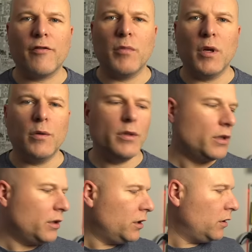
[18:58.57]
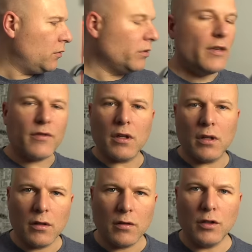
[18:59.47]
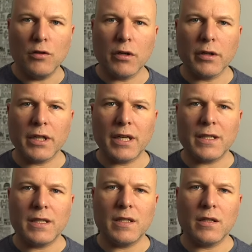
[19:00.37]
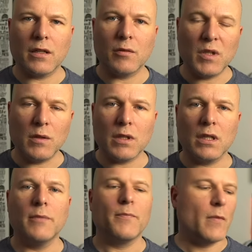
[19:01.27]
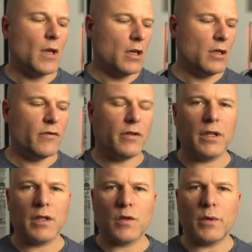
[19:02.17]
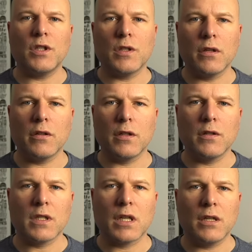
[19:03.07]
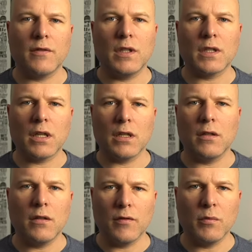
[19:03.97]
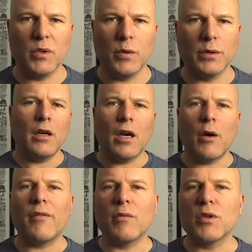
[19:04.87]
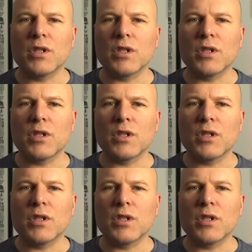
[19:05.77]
mode, you leave the neuron connected to the computer, and you flick the switches on the other side of each side of the board. However, much